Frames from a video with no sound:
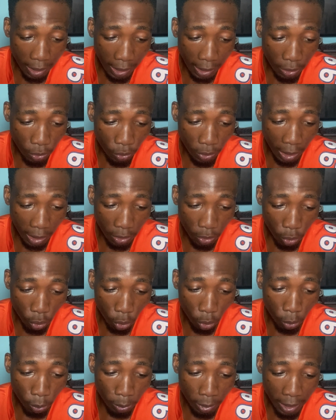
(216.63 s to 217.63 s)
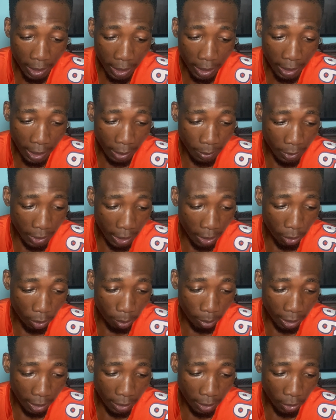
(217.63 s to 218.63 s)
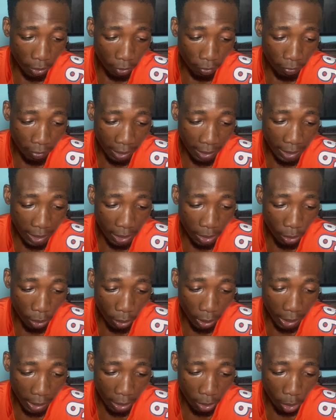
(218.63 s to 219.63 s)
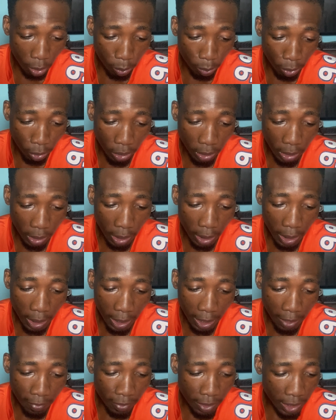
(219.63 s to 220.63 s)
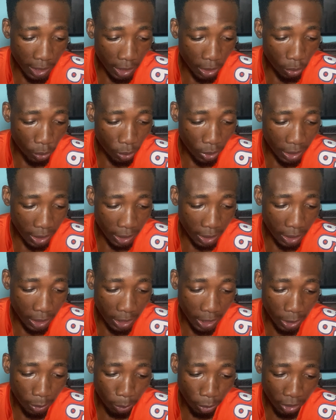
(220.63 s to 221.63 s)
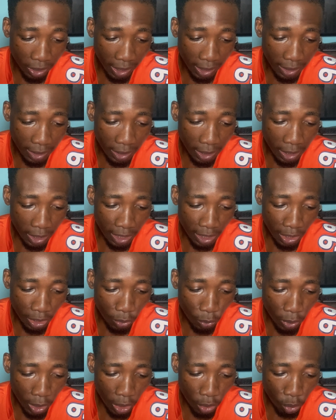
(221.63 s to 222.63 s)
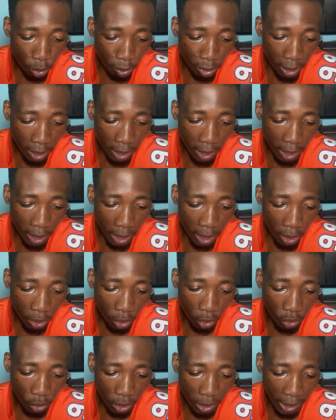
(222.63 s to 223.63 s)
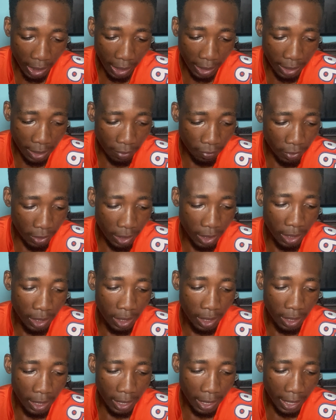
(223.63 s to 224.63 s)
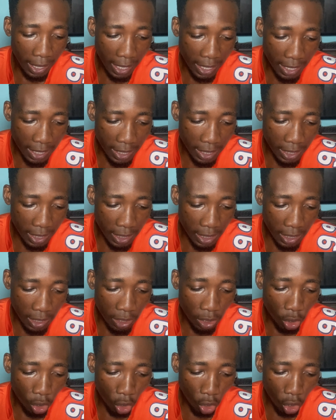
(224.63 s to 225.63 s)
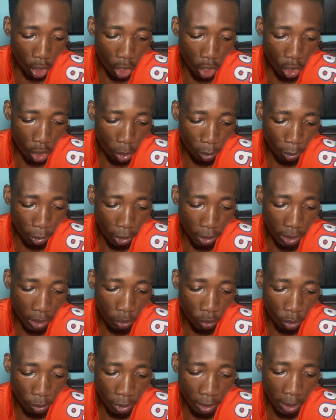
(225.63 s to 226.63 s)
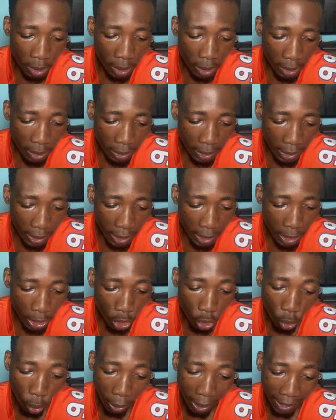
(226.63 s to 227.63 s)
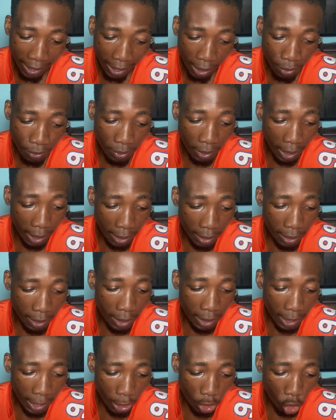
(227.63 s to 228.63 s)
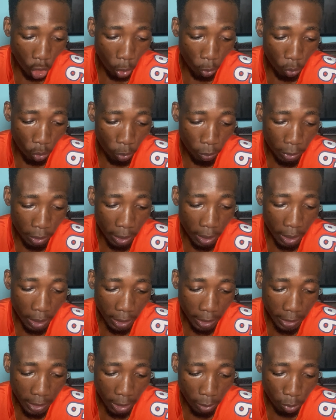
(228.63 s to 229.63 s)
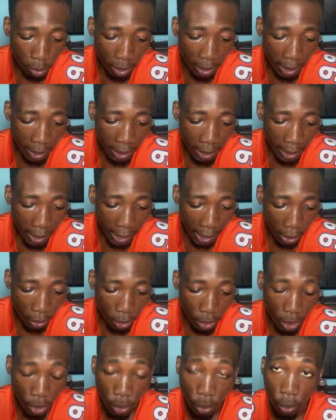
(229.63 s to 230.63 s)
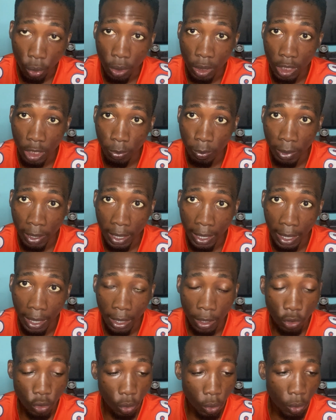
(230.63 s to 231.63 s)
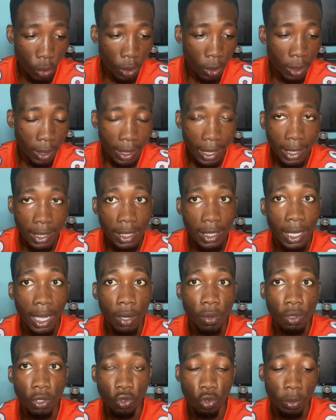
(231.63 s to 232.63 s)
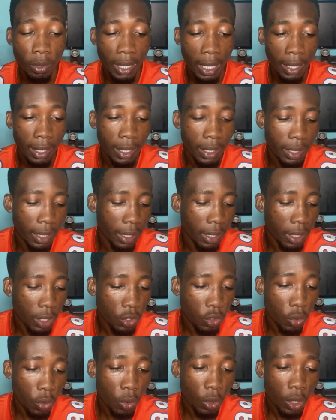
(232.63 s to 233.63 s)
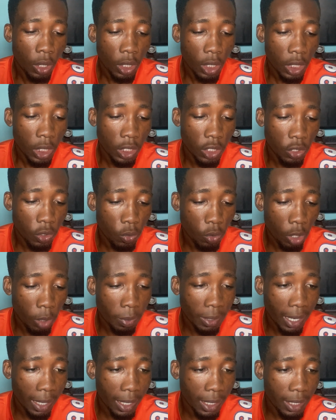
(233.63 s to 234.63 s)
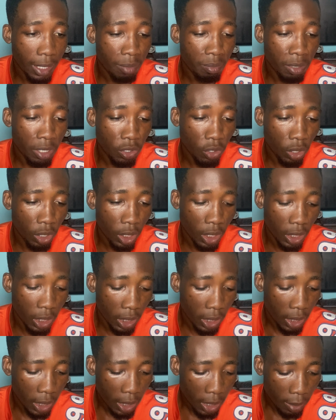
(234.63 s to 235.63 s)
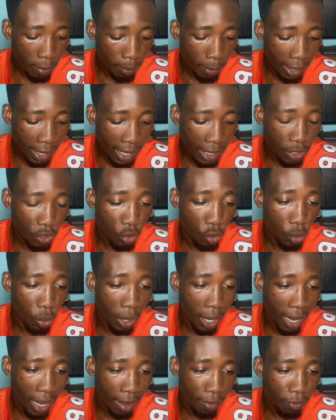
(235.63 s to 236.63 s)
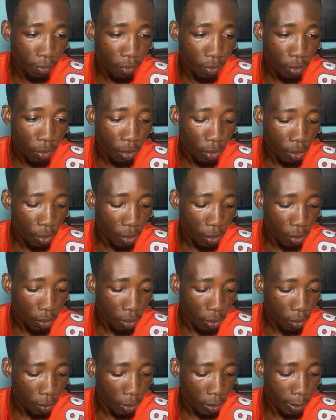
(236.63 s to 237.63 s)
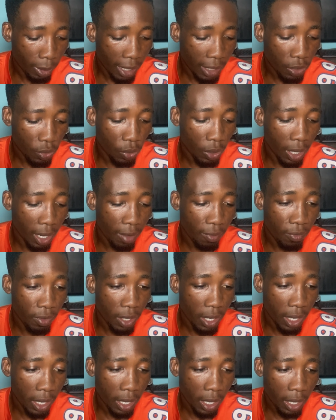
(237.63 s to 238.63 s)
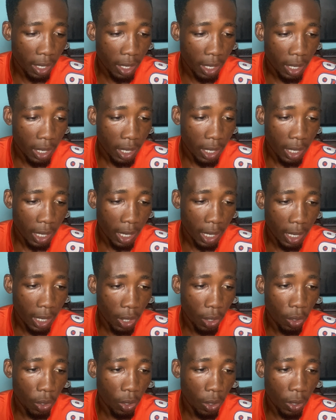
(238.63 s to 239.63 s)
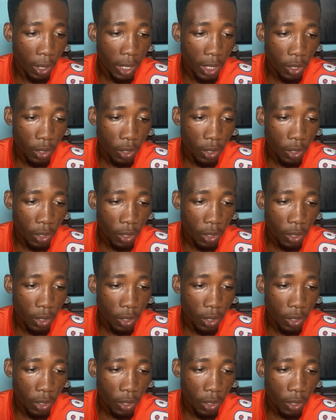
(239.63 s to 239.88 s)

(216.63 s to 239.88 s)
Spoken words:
users do playing Hamster Combat convert into airdrop points. Every single thing is important. The way you play, your social activity, earning keys, all your points will be taken into account and airdrop will be distributed according to each player. So that is how it will be calculated. So it will not be calculated based on the balance you have here or any